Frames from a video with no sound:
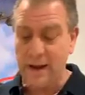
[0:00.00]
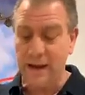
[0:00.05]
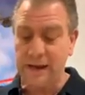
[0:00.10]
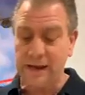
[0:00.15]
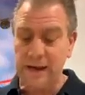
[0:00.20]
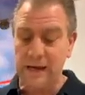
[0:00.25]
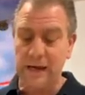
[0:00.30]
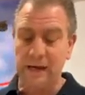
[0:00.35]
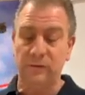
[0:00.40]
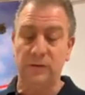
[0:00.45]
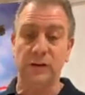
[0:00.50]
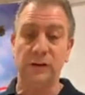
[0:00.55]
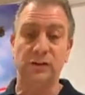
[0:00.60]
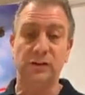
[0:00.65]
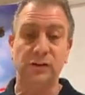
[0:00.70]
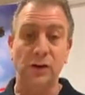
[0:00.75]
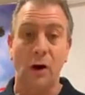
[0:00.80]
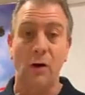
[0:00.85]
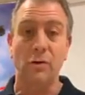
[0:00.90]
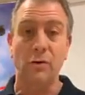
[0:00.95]
now again, if
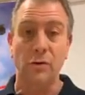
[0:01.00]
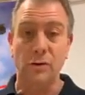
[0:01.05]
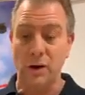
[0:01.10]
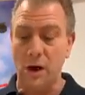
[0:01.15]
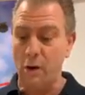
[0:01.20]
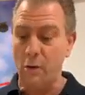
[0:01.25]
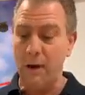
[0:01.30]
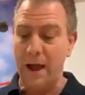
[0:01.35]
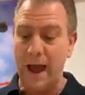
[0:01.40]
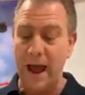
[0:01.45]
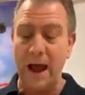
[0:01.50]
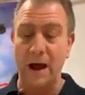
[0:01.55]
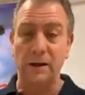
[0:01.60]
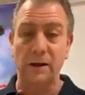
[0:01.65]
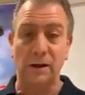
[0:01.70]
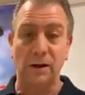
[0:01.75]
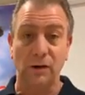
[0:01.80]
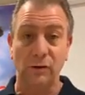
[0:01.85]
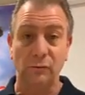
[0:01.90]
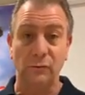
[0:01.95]
you don't know
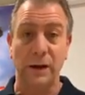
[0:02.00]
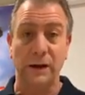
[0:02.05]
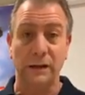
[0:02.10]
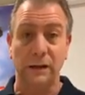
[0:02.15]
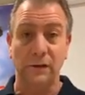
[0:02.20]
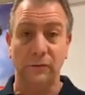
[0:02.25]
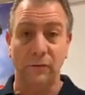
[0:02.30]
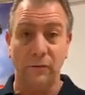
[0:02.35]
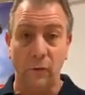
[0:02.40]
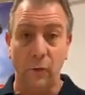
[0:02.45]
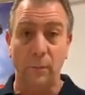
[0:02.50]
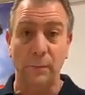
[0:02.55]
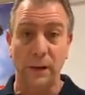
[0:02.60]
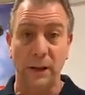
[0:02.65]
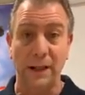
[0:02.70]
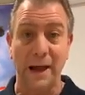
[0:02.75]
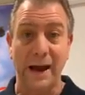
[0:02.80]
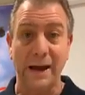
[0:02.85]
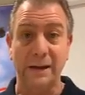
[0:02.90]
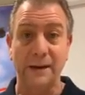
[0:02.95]
how to correctly
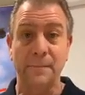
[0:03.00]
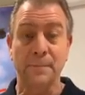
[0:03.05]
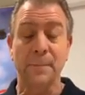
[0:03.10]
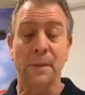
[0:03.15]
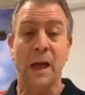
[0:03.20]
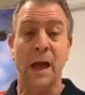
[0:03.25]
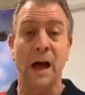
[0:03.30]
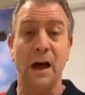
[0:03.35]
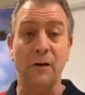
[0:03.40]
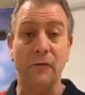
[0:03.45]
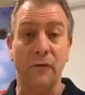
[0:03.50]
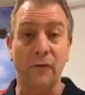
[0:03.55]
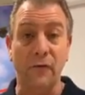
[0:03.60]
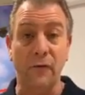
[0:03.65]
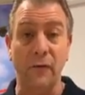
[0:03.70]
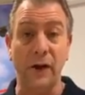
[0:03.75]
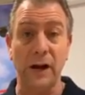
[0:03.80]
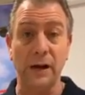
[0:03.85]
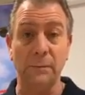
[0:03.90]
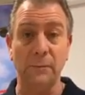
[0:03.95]
formulate a
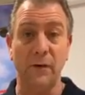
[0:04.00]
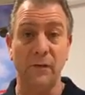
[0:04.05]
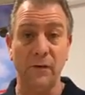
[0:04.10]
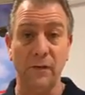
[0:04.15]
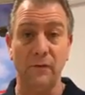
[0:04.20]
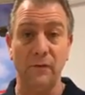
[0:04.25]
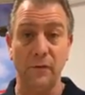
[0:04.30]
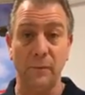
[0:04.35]
freedom of